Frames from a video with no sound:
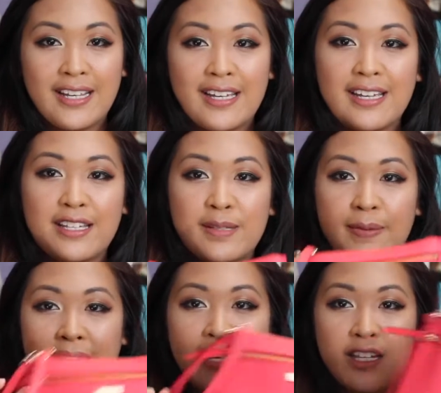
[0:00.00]
is
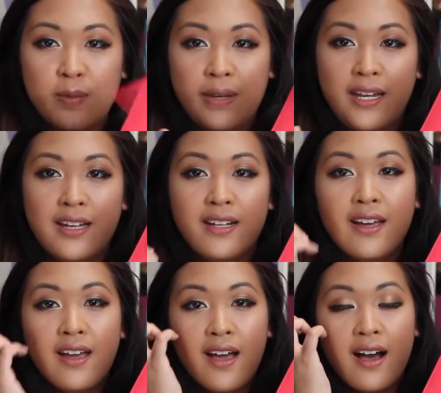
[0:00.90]
my Kate Spade
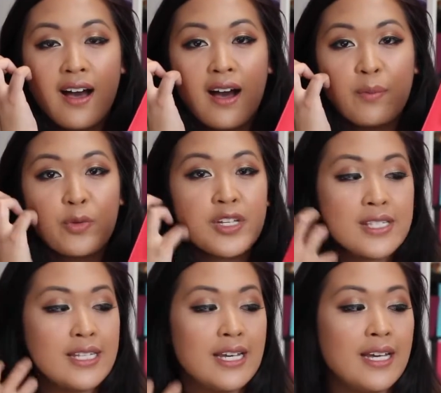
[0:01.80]

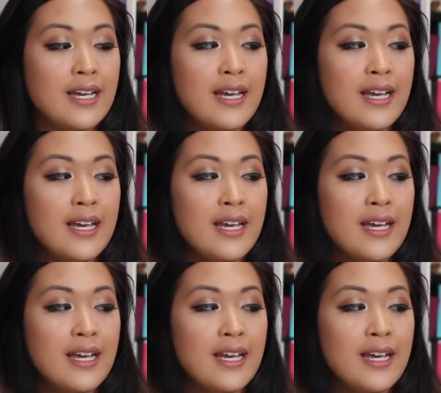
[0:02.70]
wristlet.